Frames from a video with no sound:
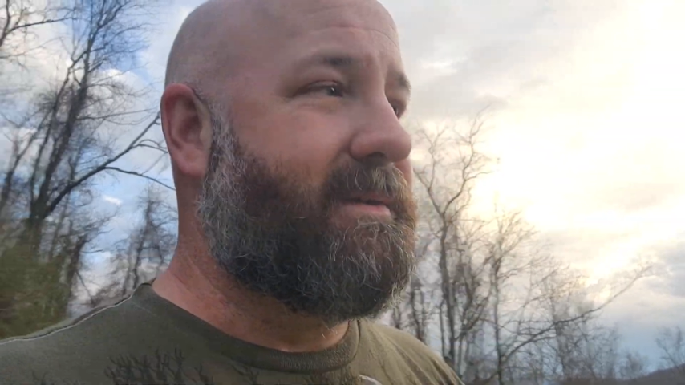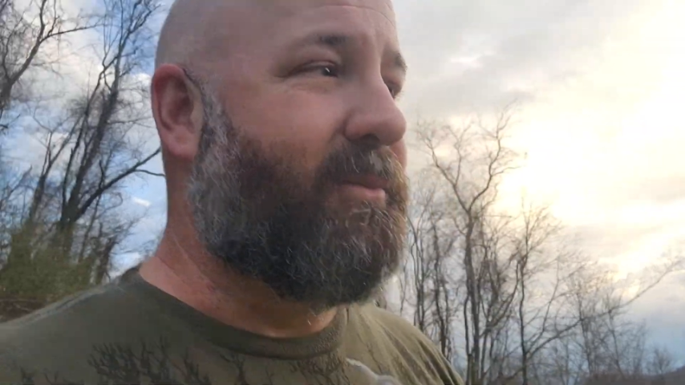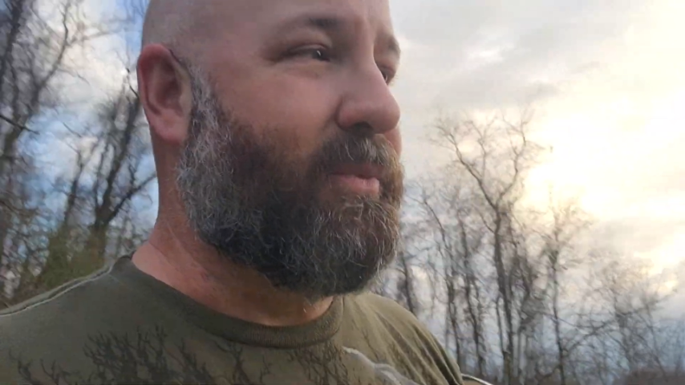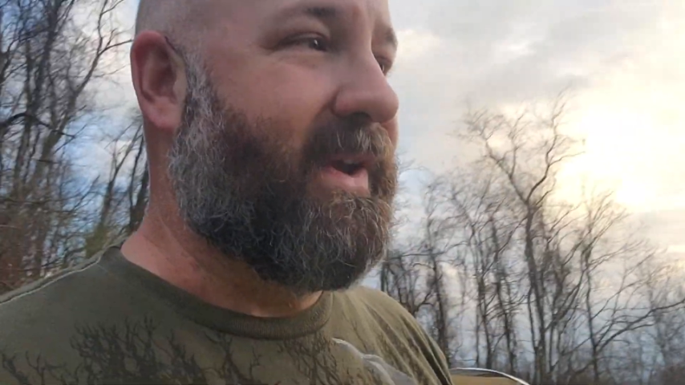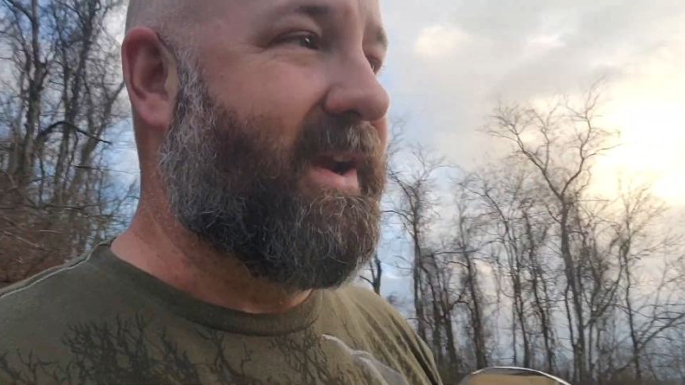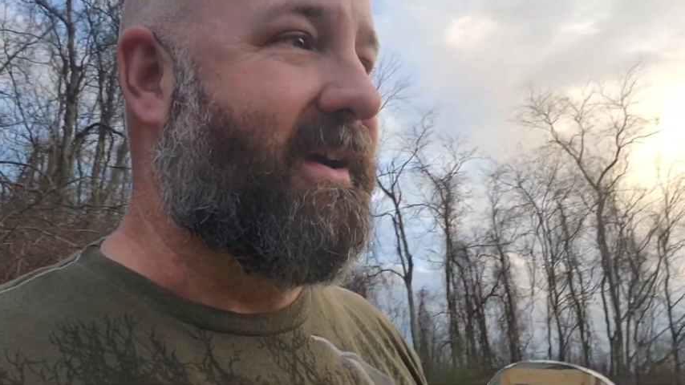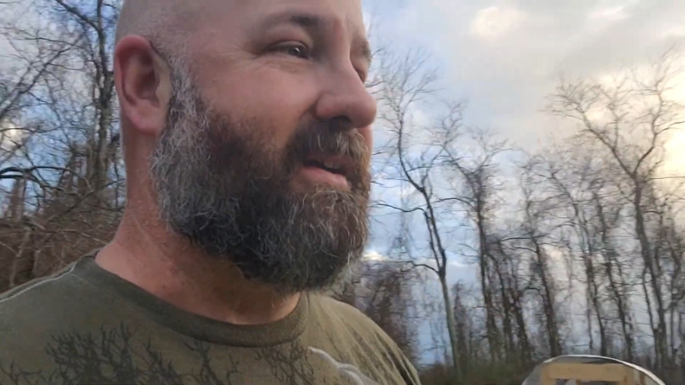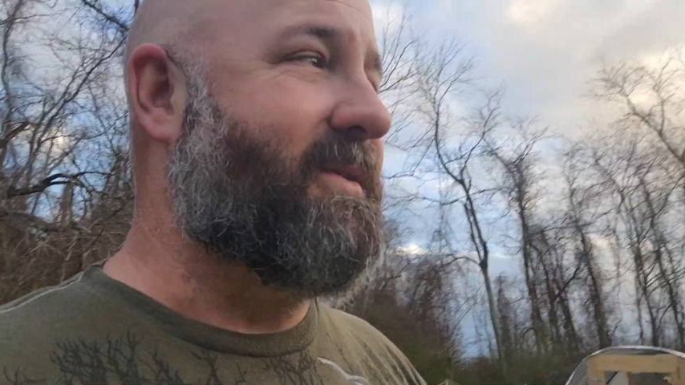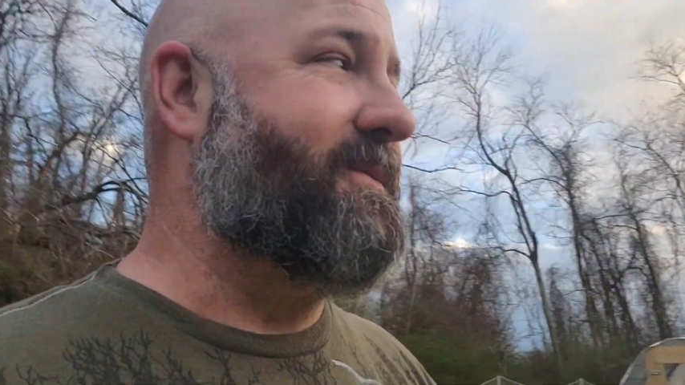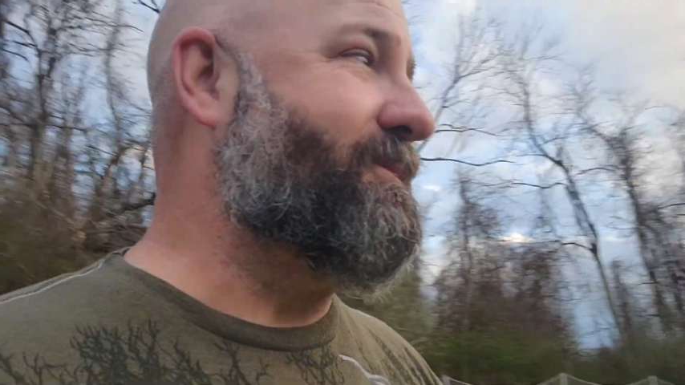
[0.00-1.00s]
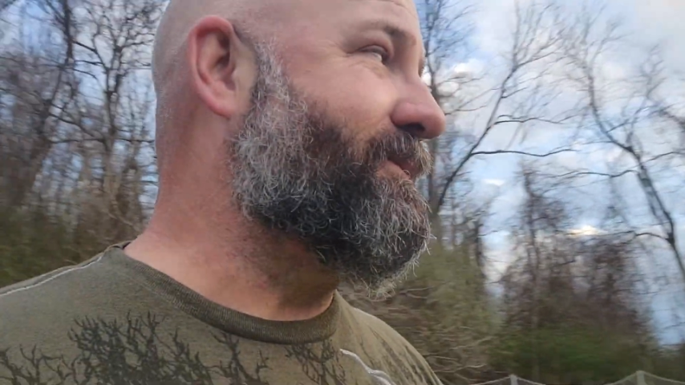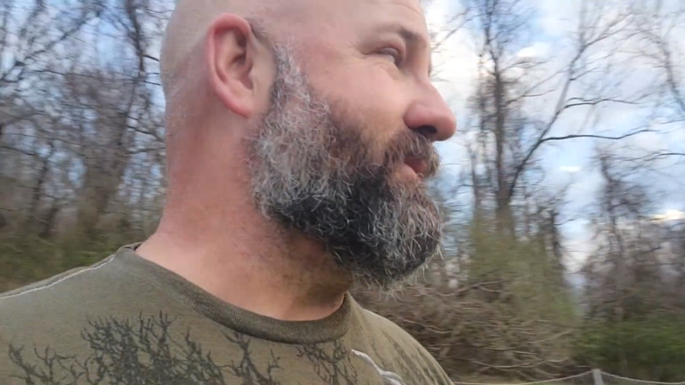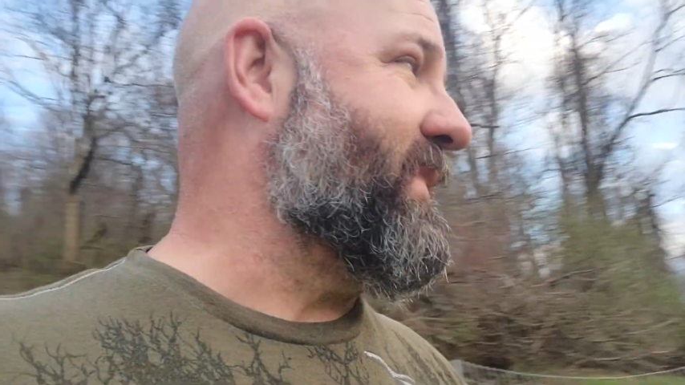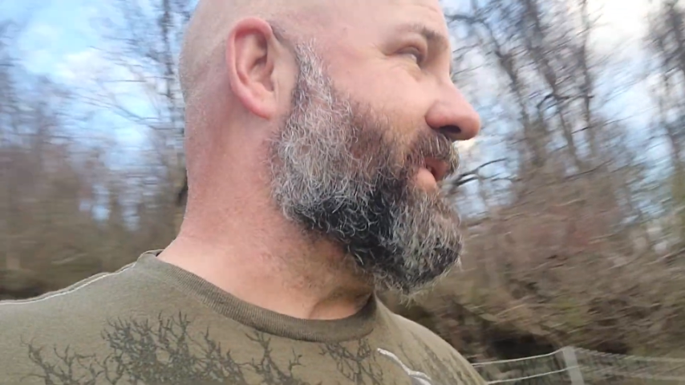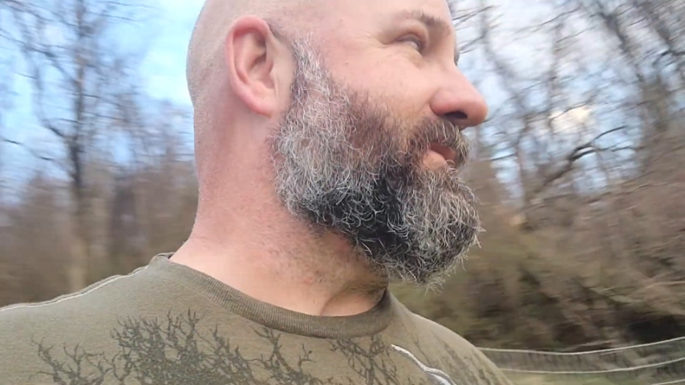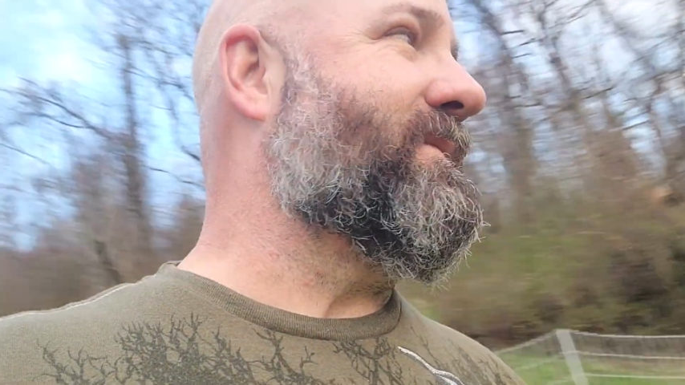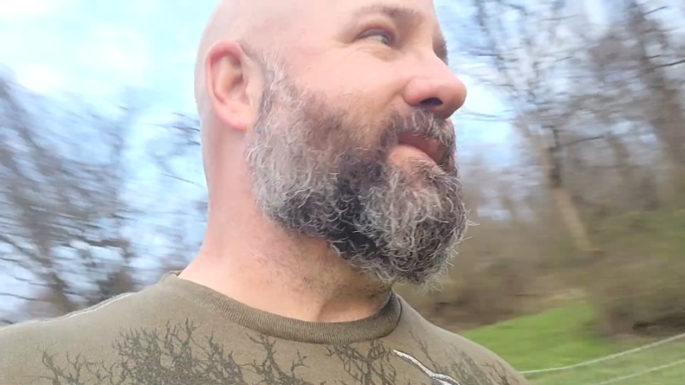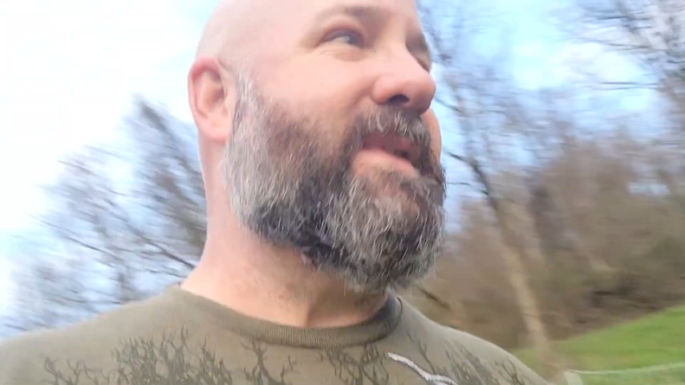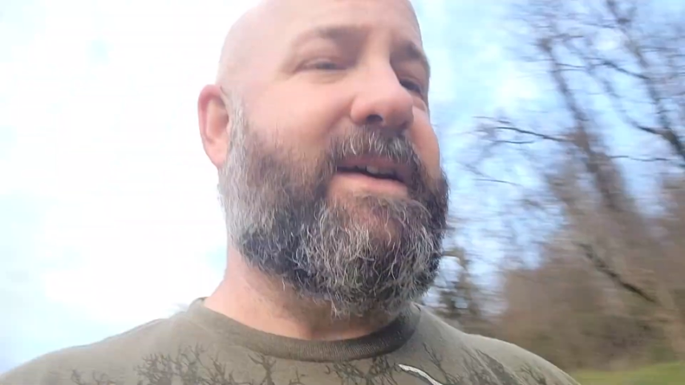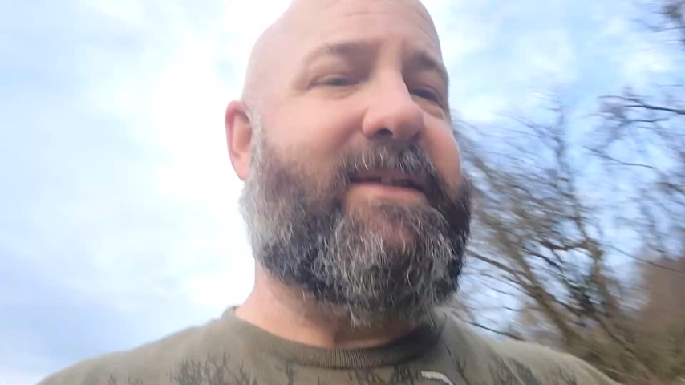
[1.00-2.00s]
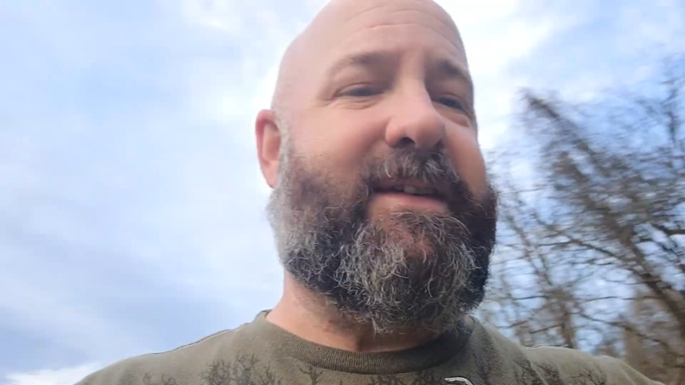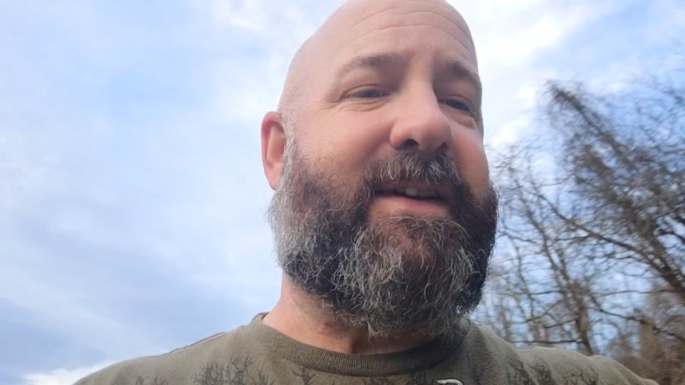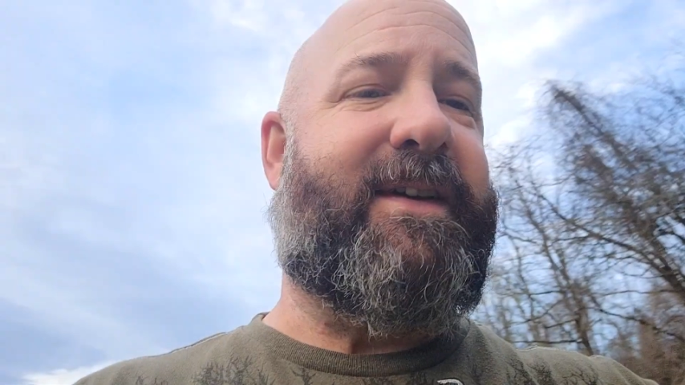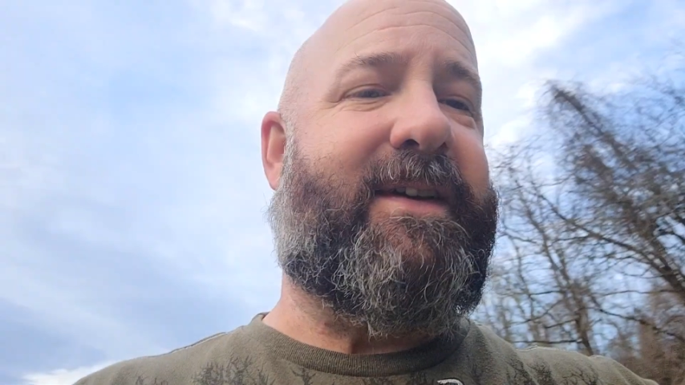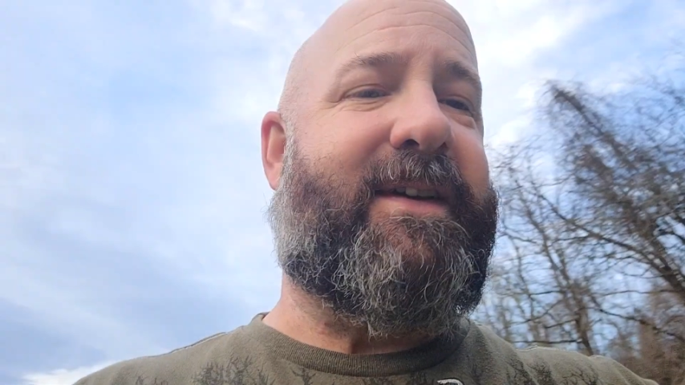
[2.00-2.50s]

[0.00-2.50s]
we'll take care of it. But this is it.